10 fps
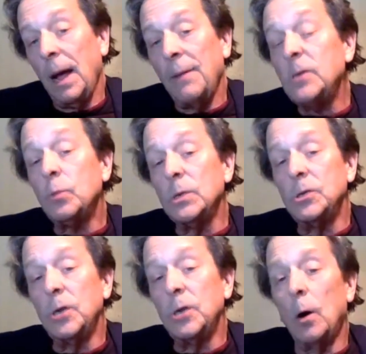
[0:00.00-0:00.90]
this
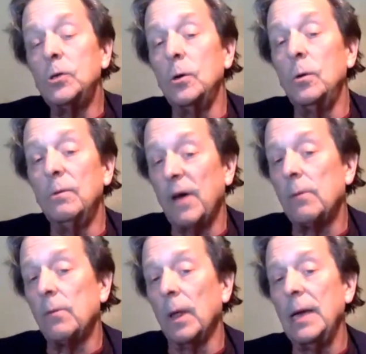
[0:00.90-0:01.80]
was known to
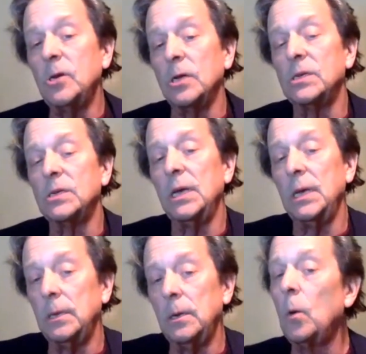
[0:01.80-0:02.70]
federal agents
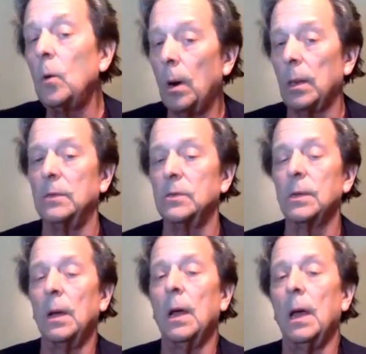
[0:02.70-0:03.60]
in New
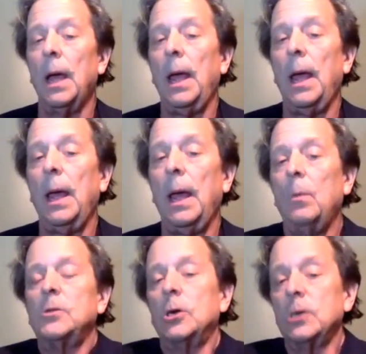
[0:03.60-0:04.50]
Orleans. And when
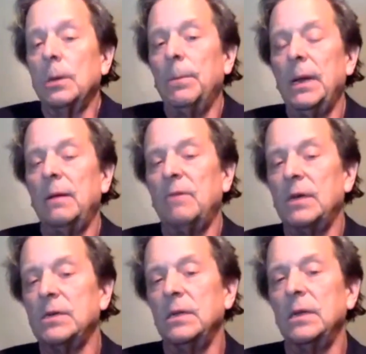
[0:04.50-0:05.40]
the Church Committee
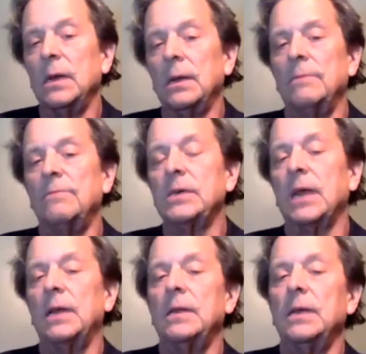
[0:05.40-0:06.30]

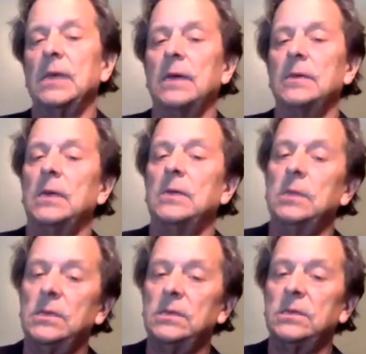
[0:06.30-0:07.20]
investigated the
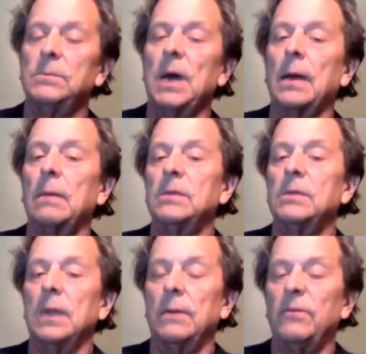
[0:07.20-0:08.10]
assassination, this is some
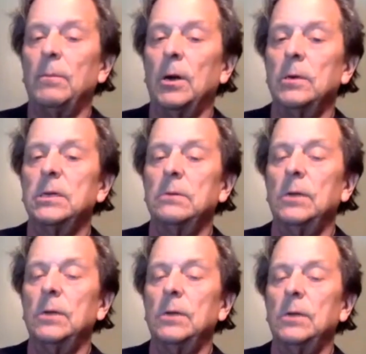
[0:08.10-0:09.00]
documents that have emerged in
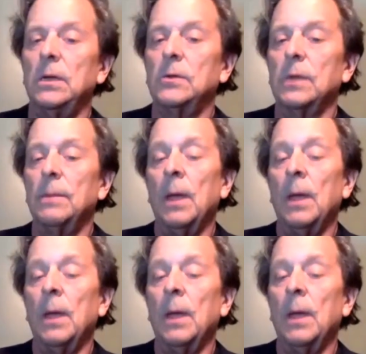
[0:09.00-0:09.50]
recent years.